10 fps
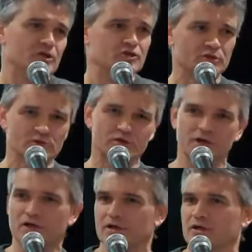should
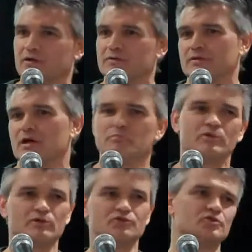uh,
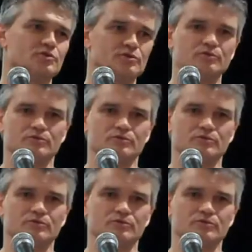couples who,